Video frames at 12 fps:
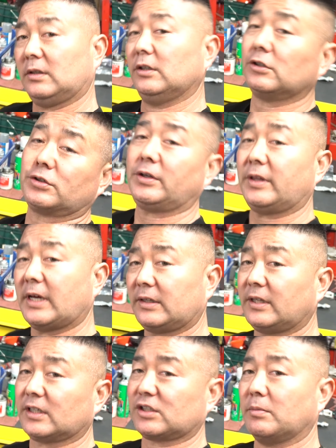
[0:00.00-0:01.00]
Usually
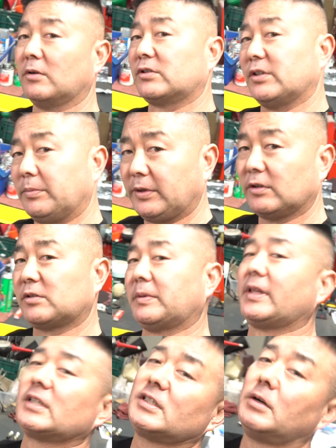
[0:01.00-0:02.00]
that takes the most abuse,
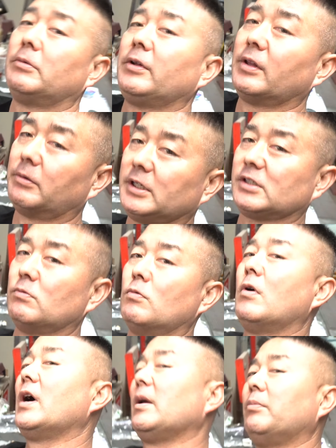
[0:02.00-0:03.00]
but that's not really the reason
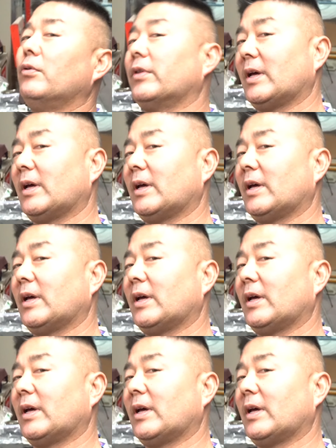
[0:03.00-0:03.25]
why I pulled